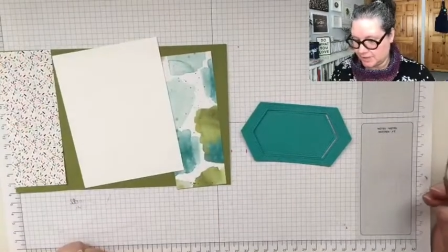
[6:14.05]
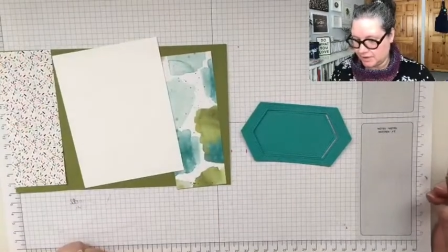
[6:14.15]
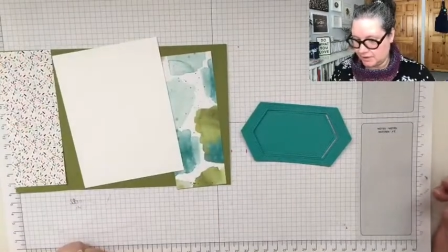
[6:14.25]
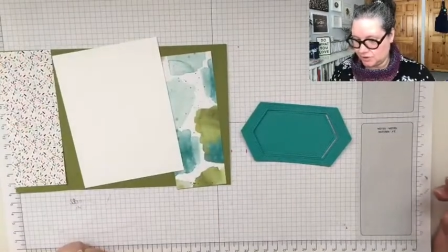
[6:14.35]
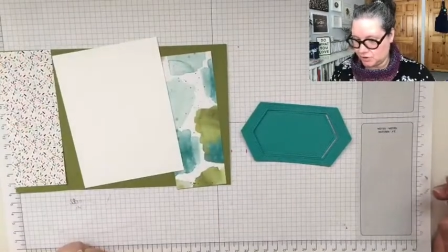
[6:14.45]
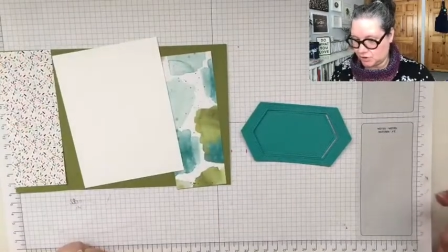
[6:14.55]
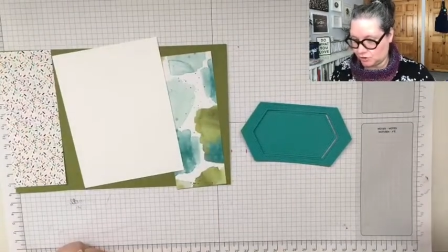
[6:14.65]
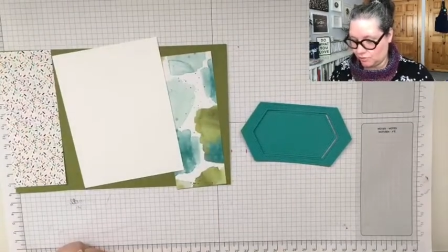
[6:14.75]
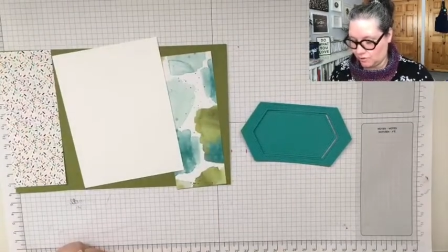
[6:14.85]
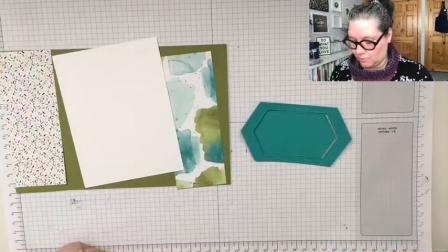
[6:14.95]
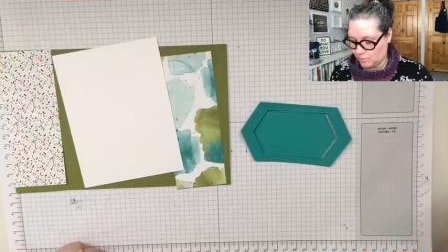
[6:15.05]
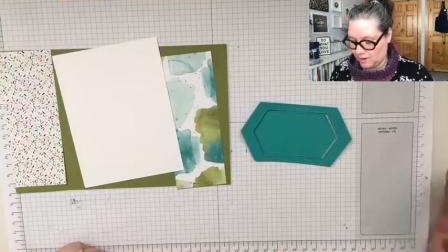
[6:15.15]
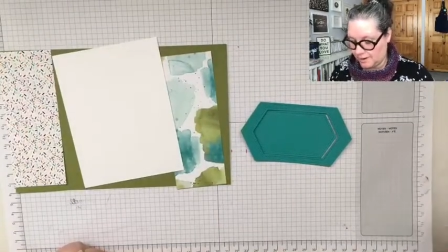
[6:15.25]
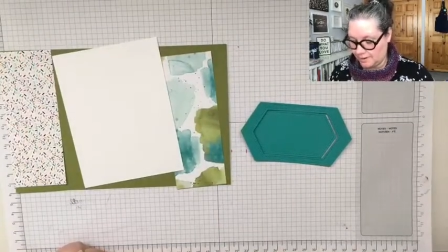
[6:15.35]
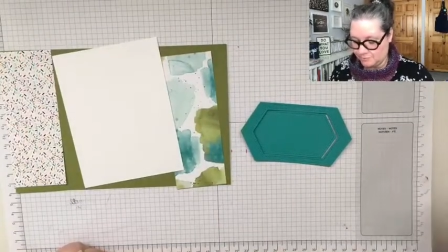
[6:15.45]
And I'll show you
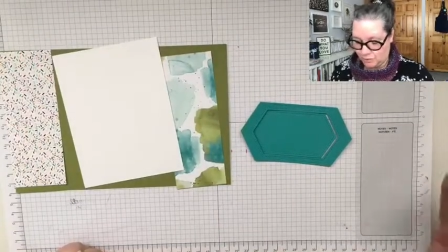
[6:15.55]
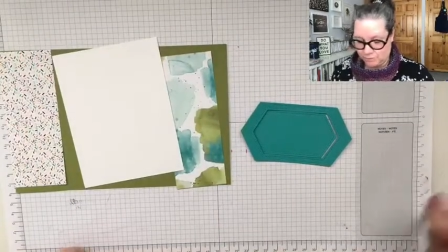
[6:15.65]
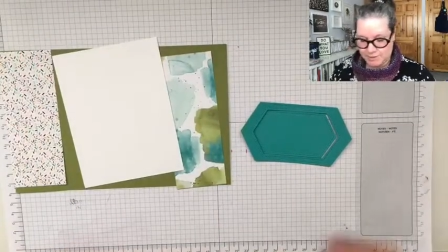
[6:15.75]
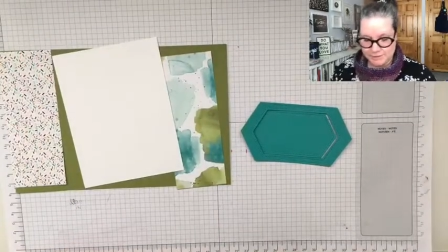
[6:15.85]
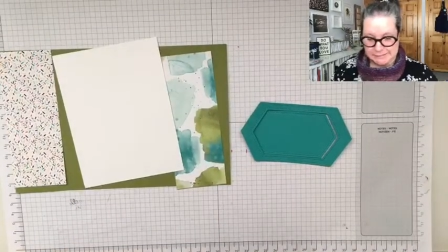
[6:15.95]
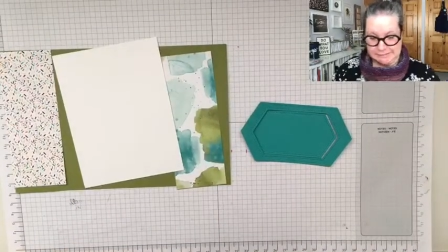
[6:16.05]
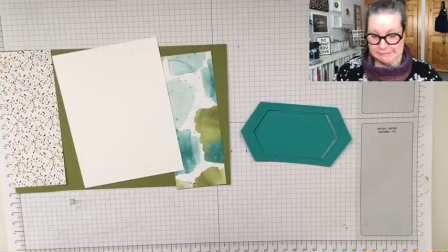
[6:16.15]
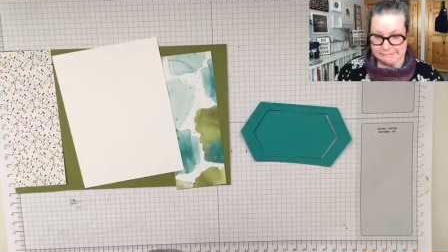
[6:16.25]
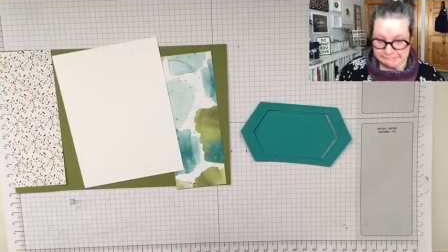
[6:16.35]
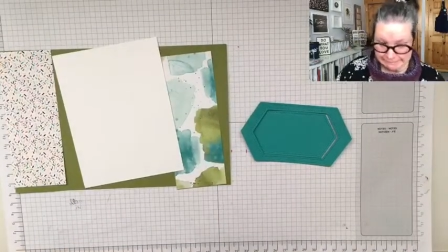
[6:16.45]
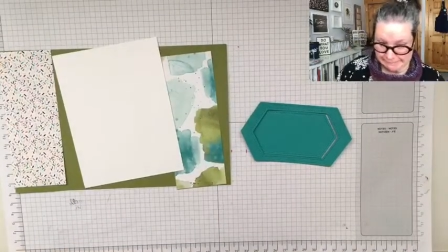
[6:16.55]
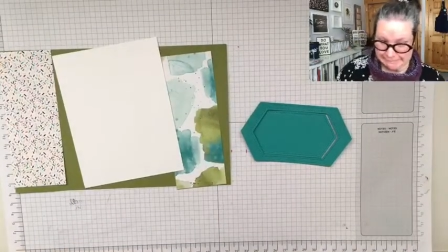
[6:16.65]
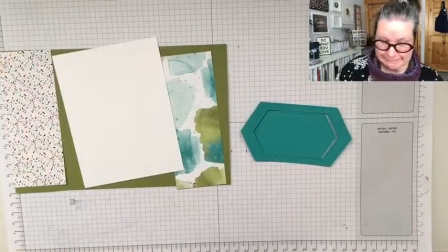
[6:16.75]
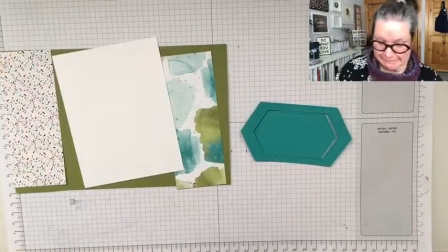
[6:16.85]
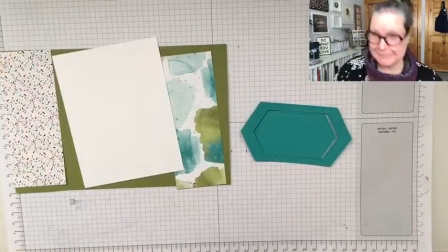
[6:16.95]
why in a moment.
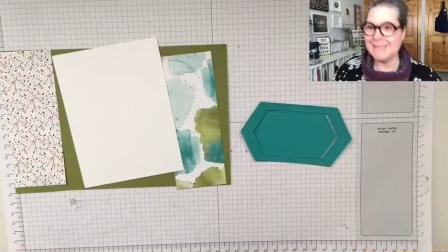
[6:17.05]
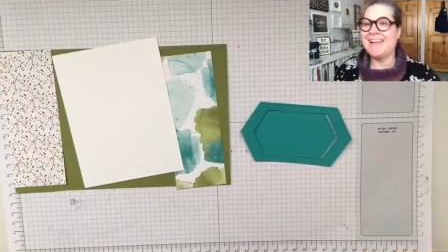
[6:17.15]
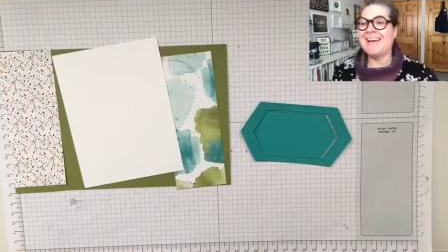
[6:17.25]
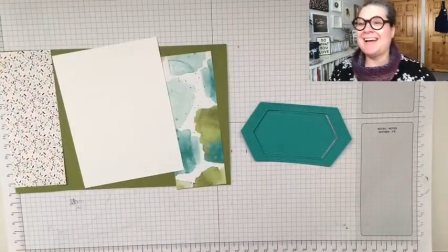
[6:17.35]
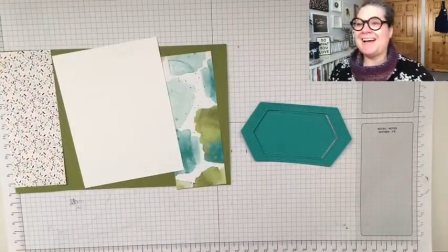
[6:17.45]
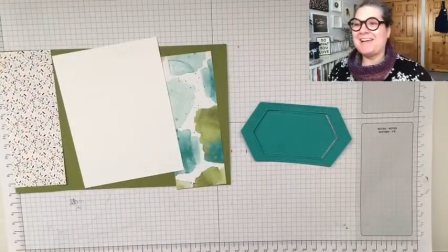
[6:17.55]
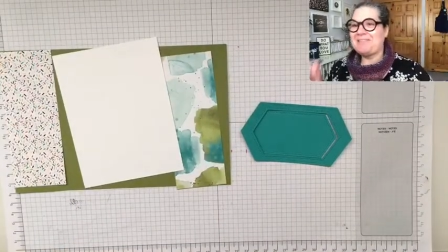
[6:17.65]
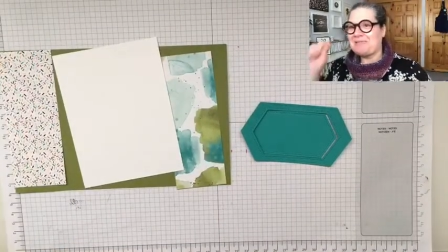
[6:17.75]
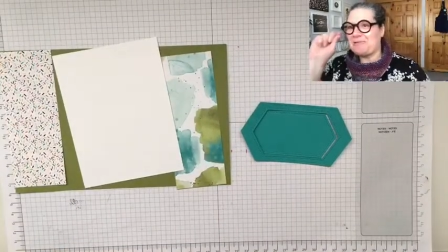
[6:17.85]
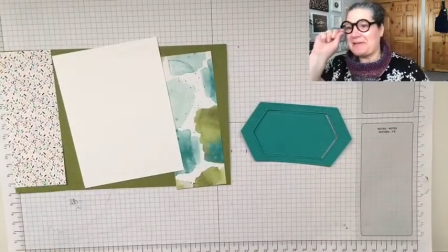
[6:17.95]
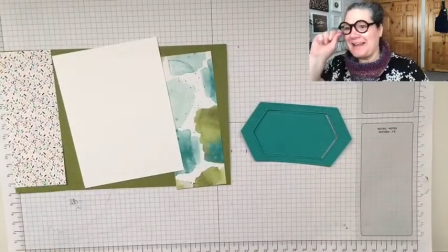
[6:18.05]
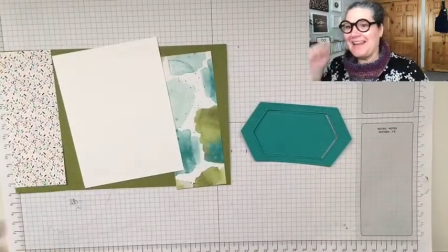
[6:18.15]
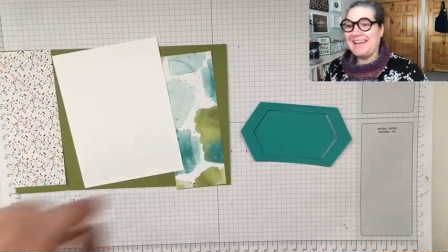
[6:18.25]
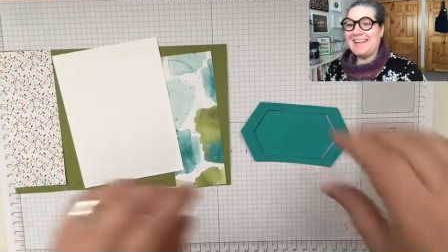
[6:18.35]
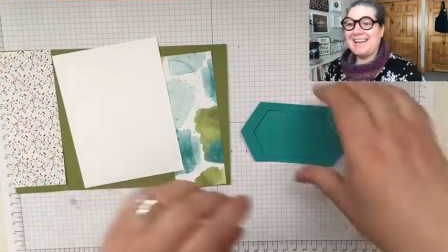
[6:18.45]
Hi, Lori.